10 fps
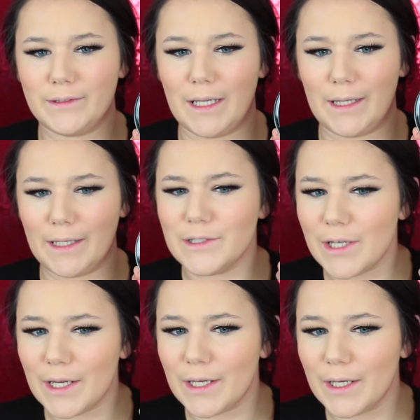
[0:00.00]

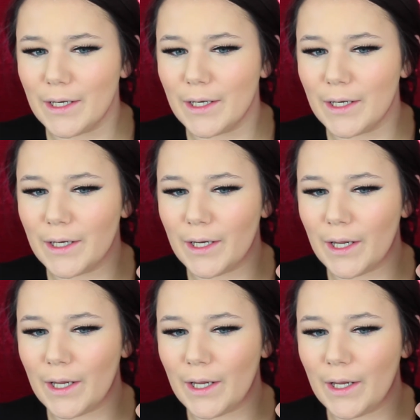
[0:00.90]
Leche?
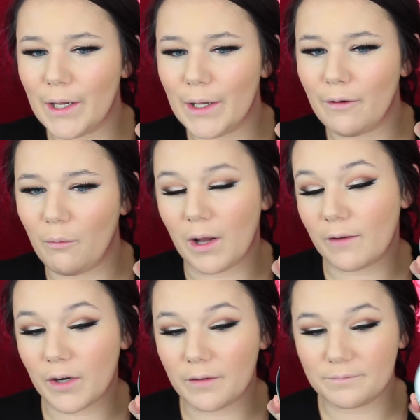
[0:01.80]

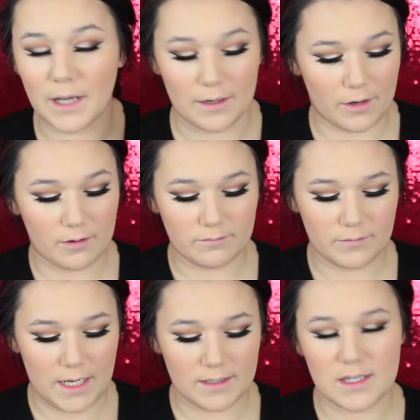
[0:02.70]
Whatever. I don't know.
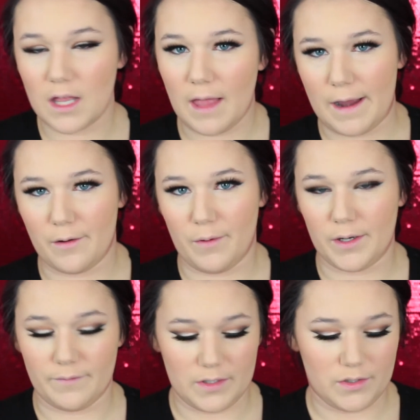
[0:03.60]
It's the lighter
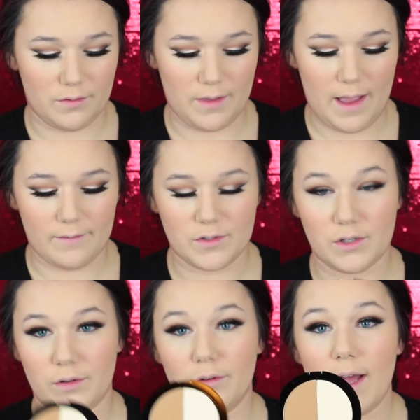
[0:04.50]
one of the two. They have
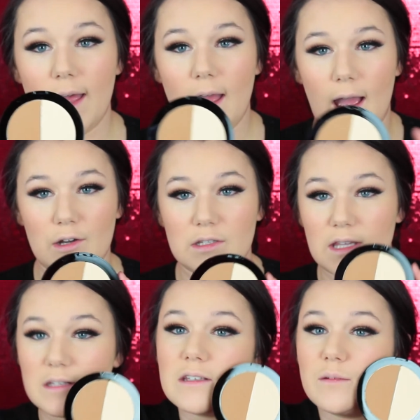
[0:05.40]
two.
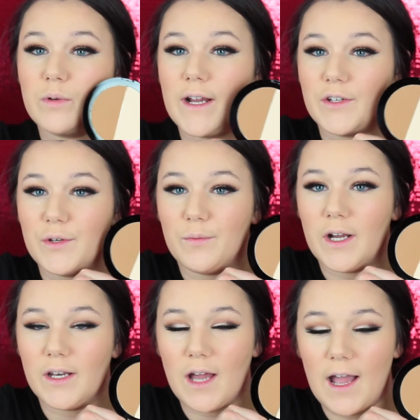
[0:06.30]
This is a brand new
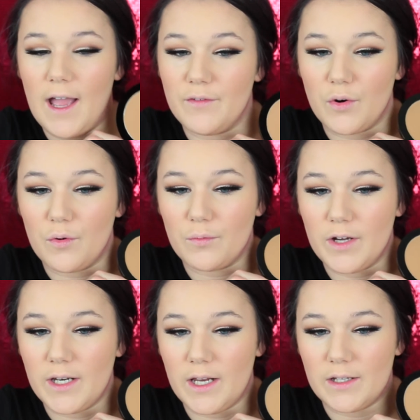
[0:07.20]
one. I have an old
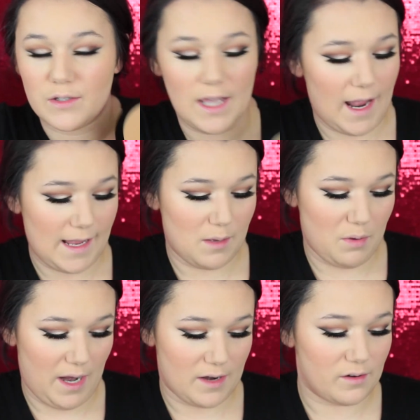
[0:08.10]
one, and I hit
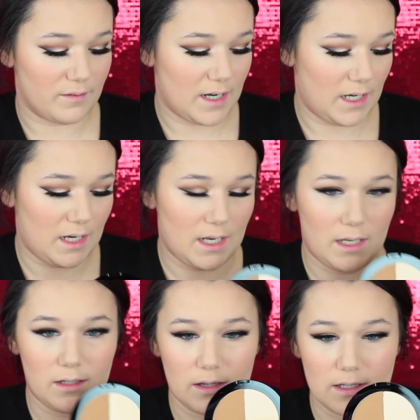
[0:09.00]
pan already,
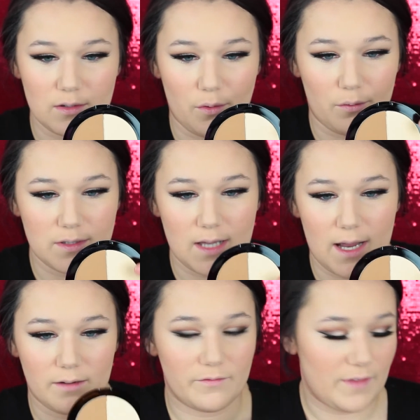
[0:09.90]
and this whole
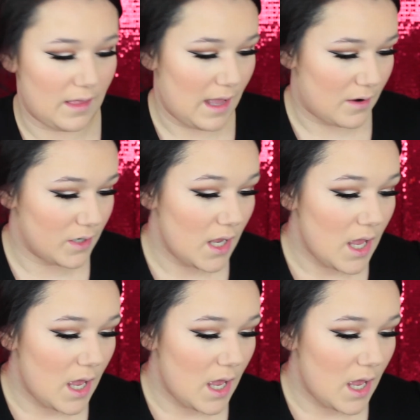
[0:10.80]
side fell out.